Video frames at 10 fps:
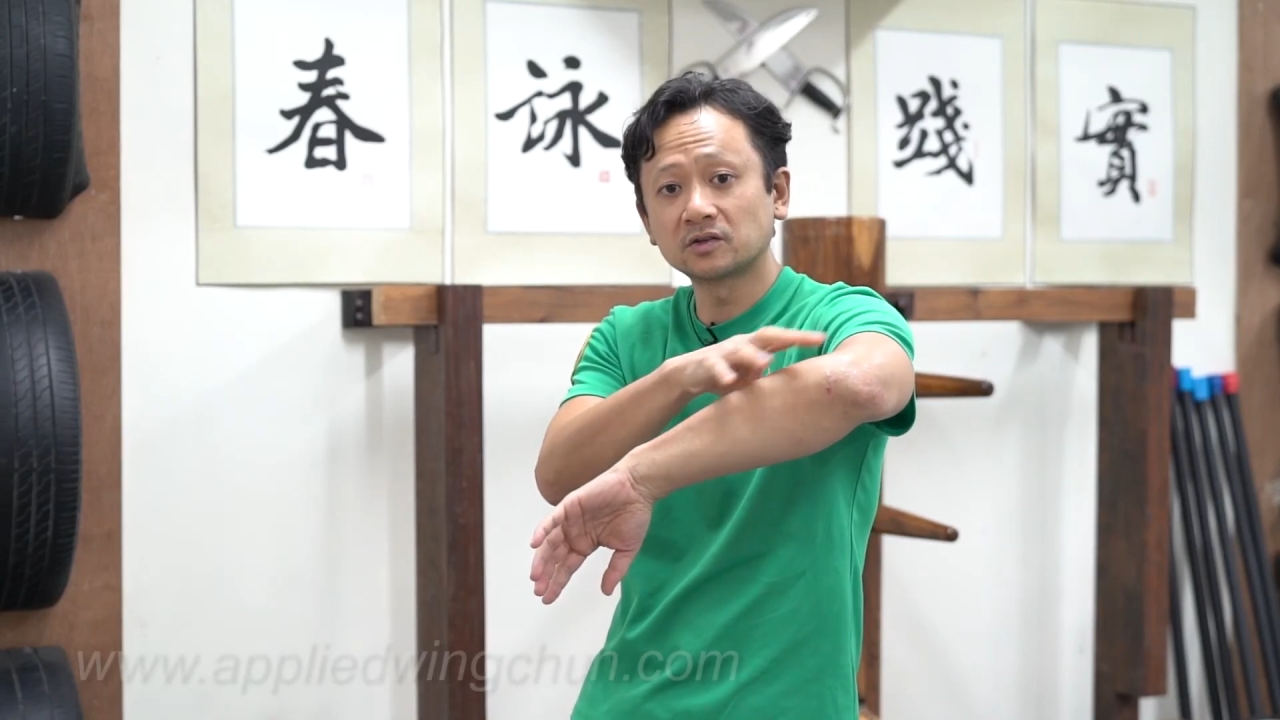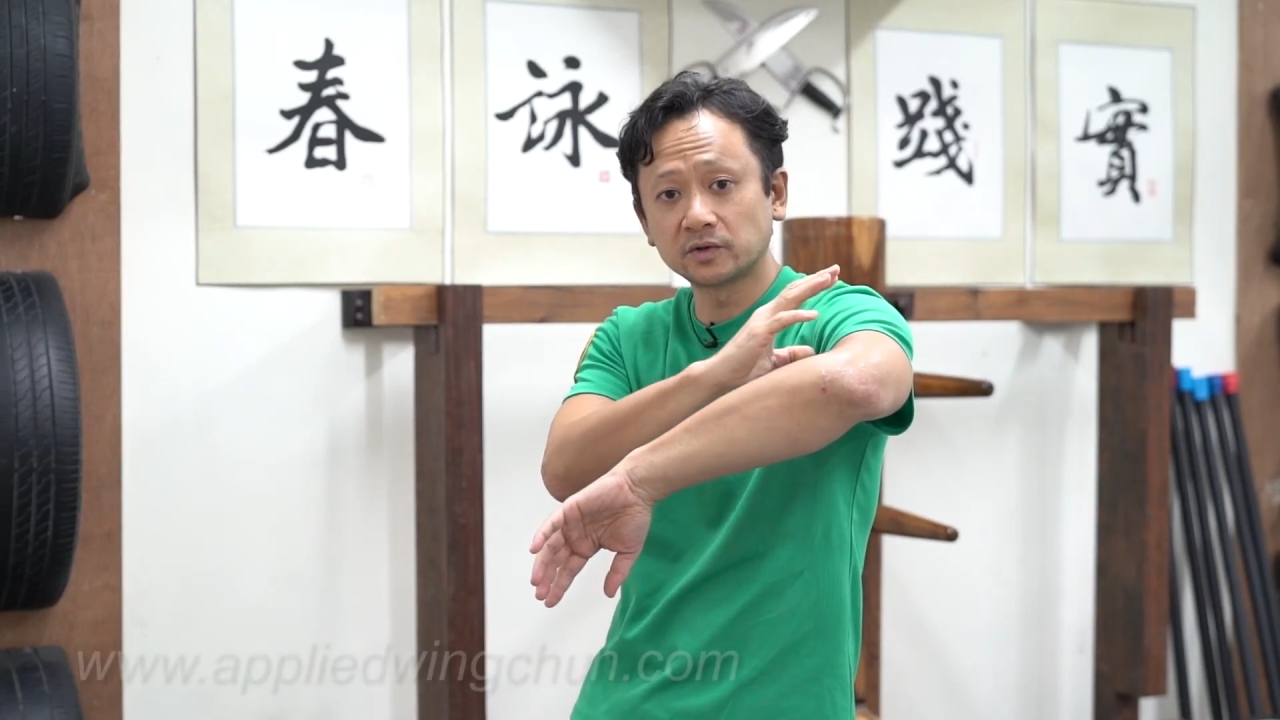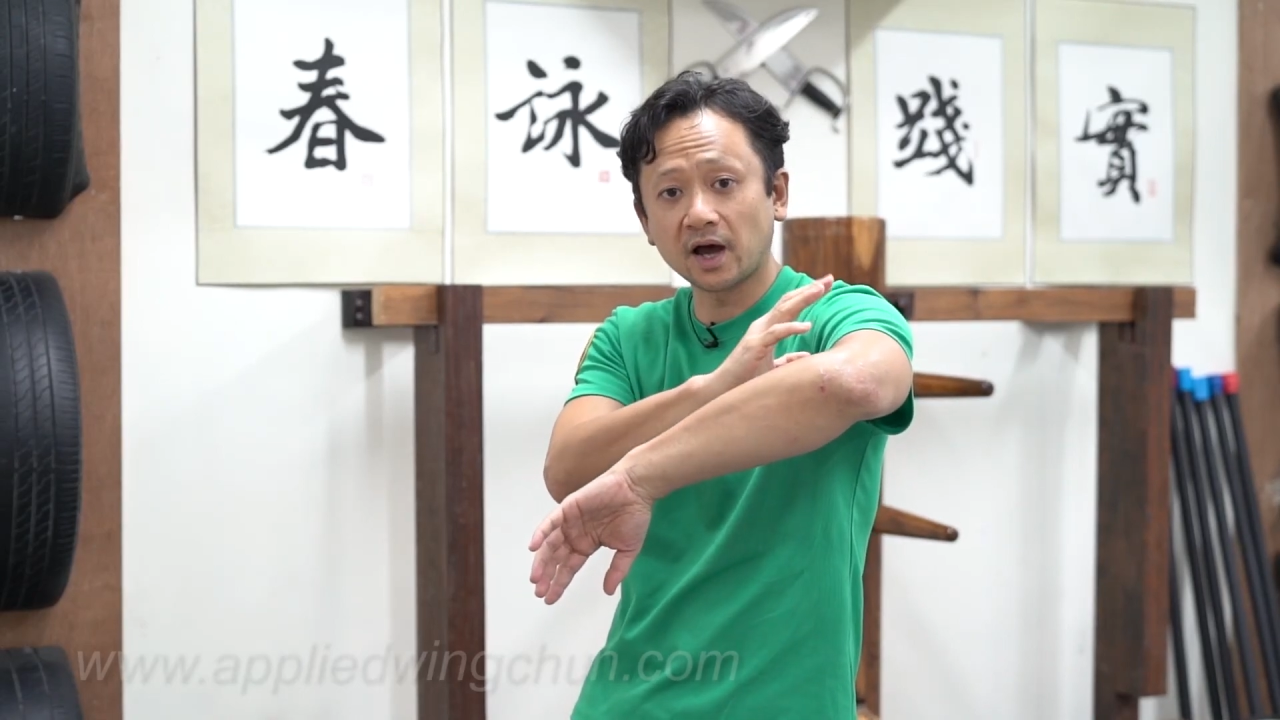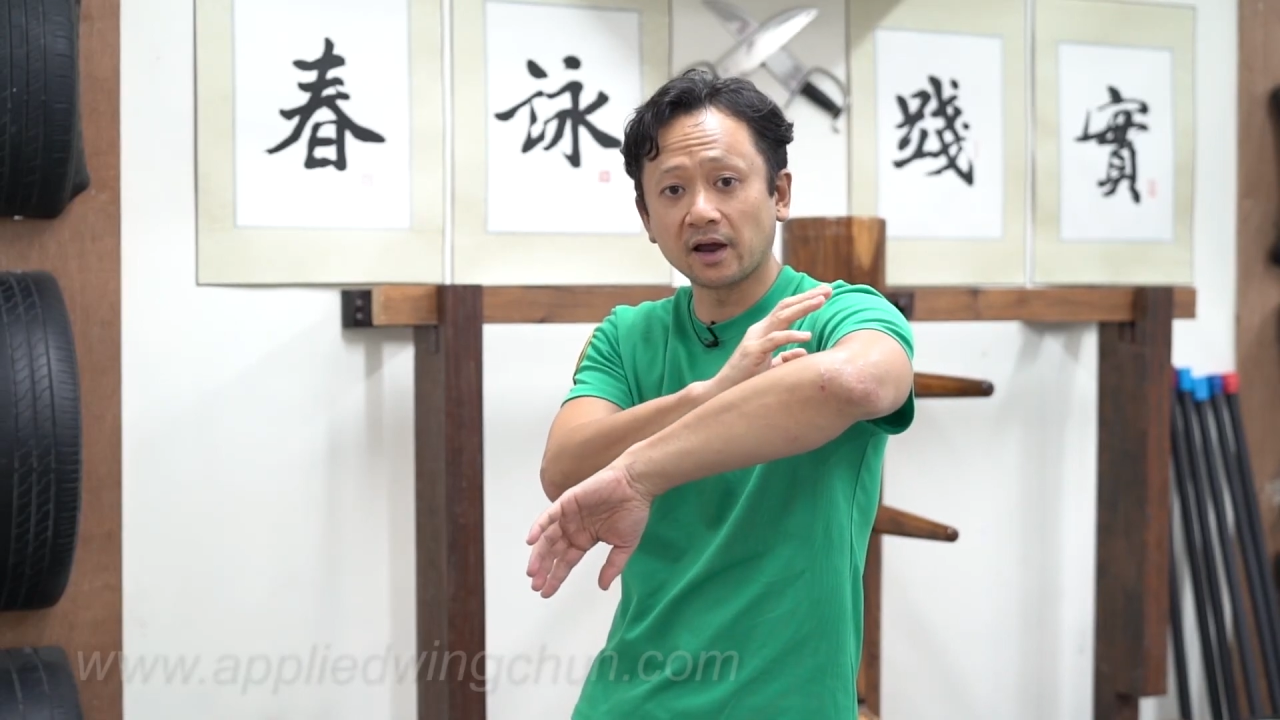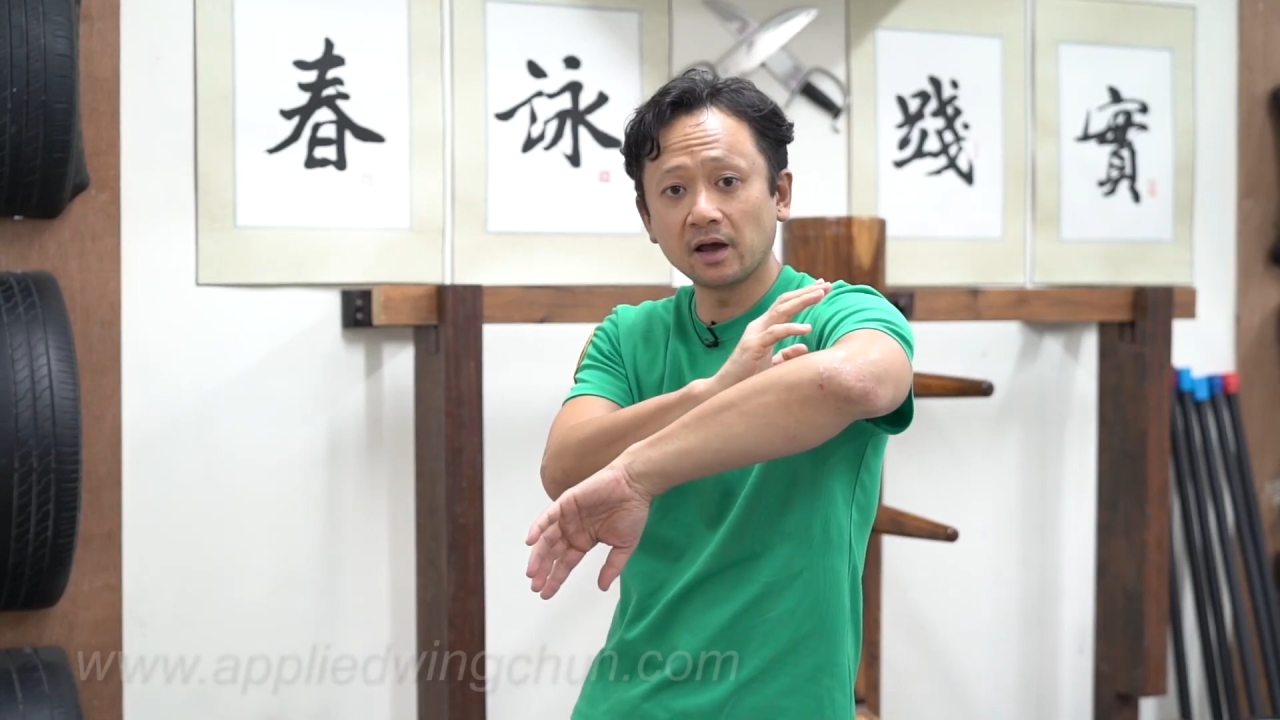to
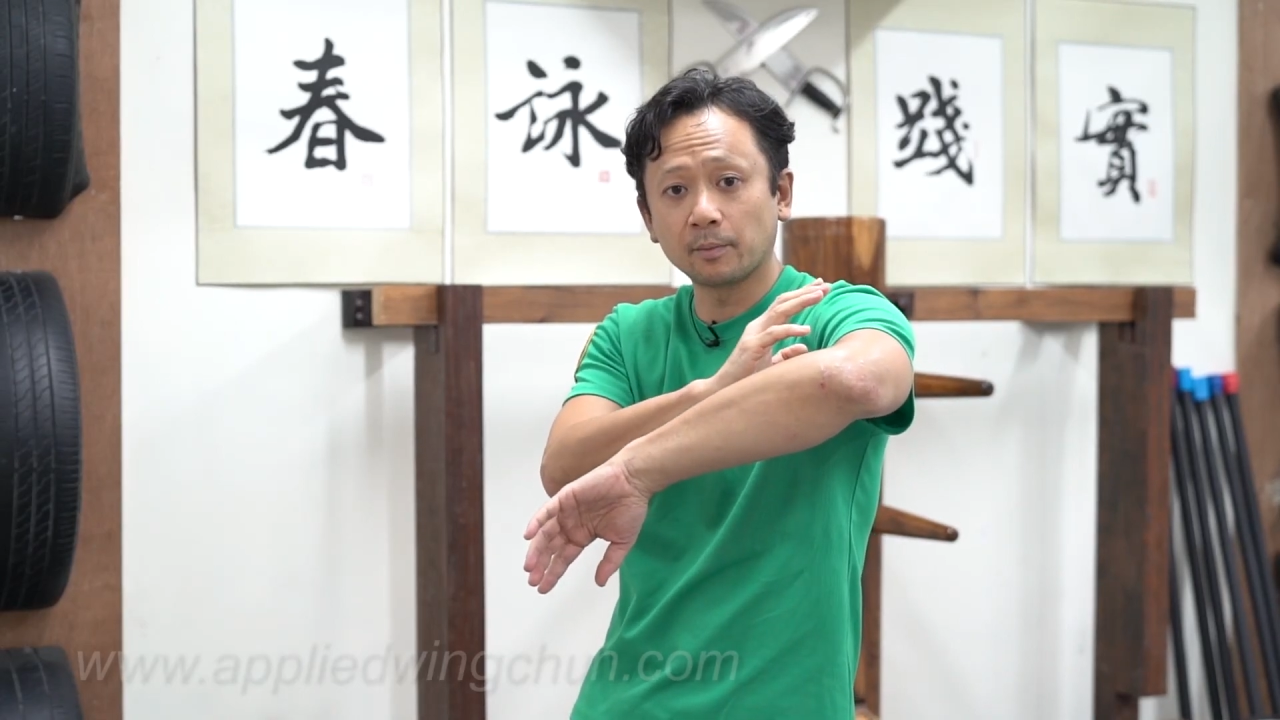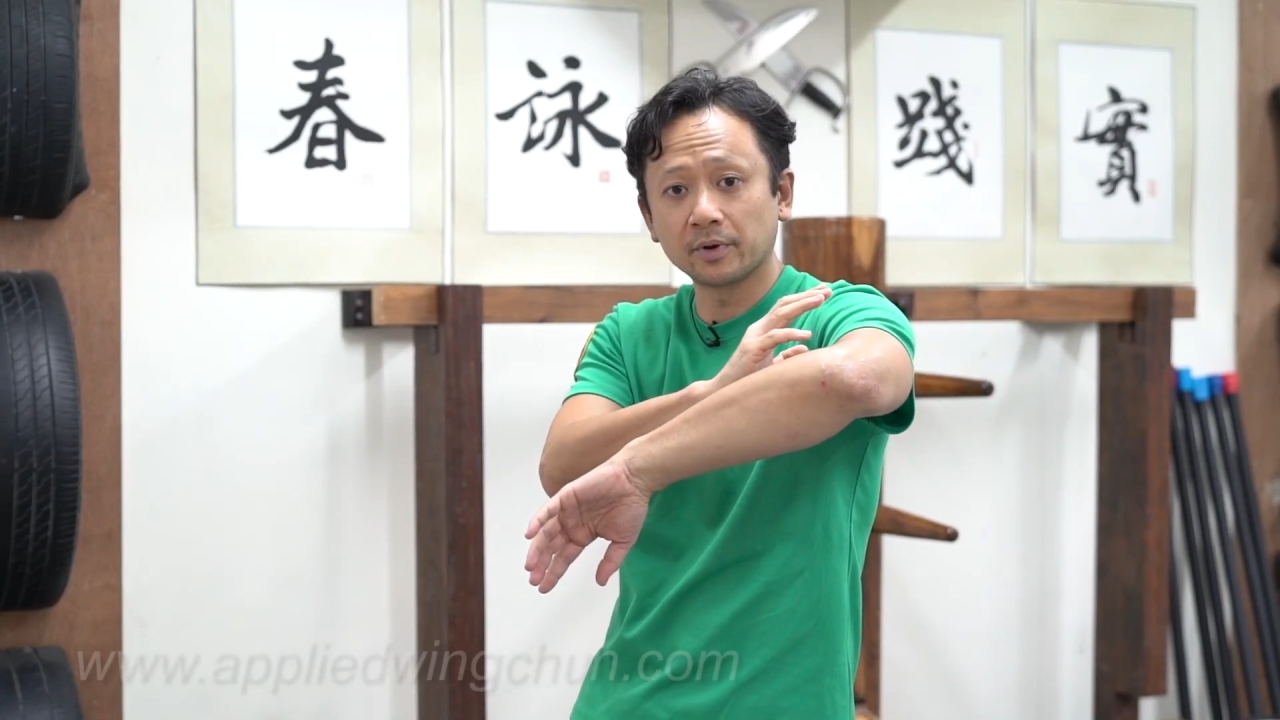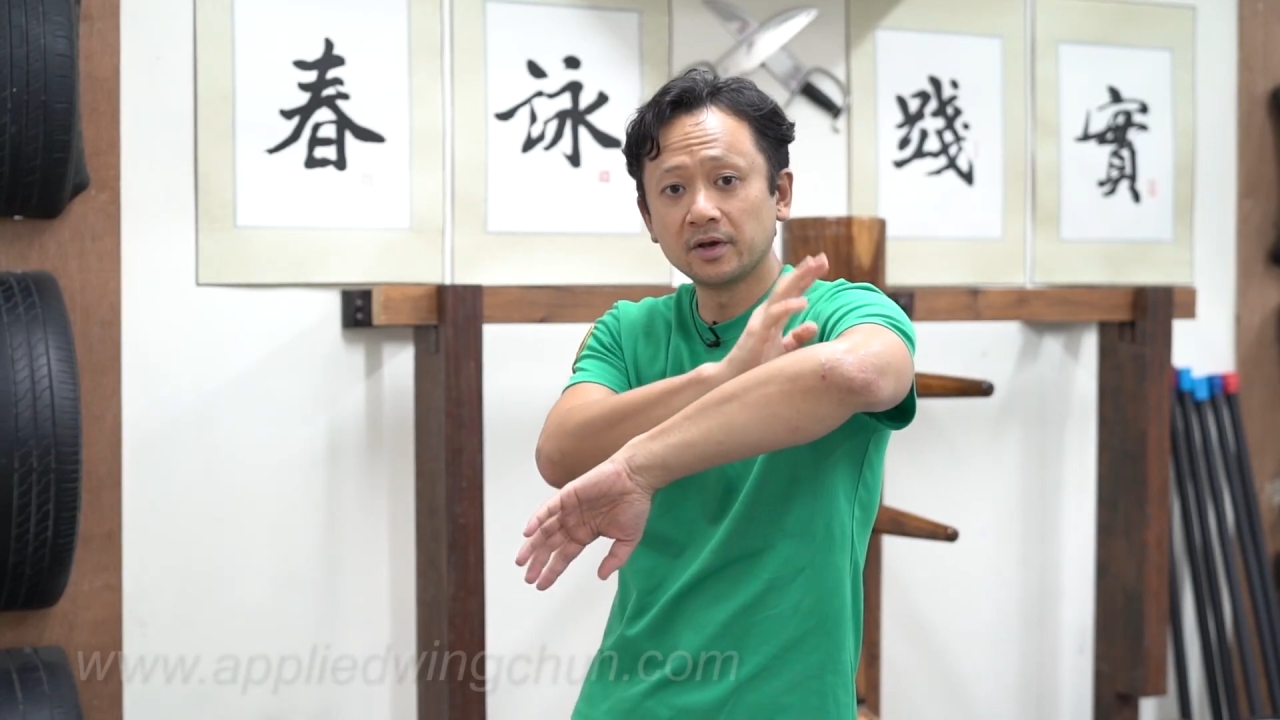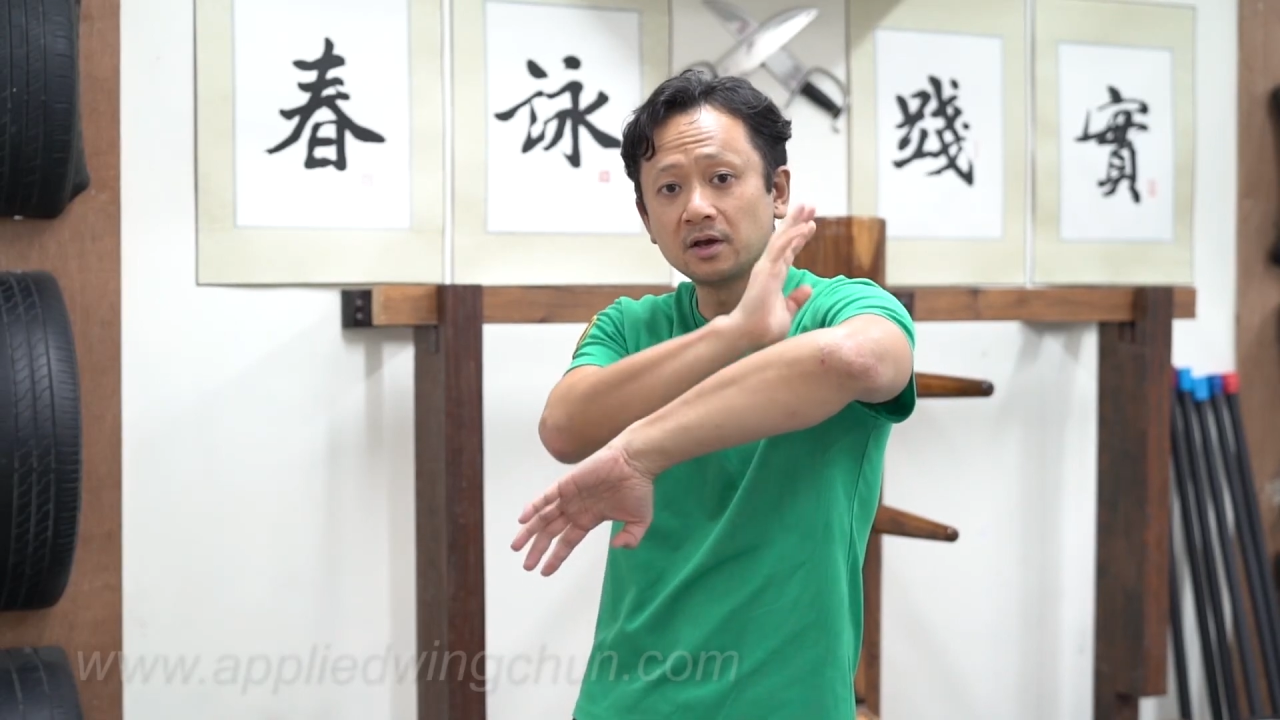tie up.